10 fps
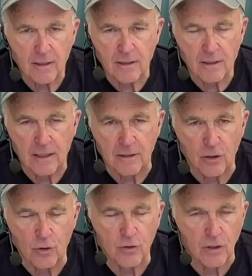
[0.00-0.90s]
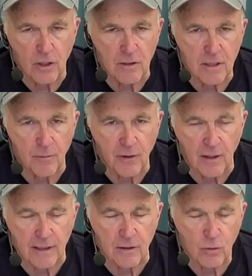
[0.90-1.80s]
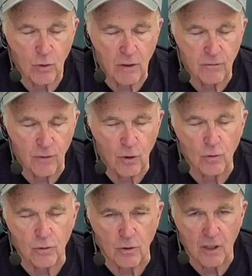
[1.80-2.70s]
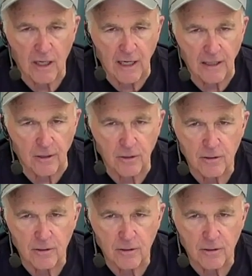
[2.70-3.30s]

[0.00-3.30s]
and use it on something like a 12 volt or higher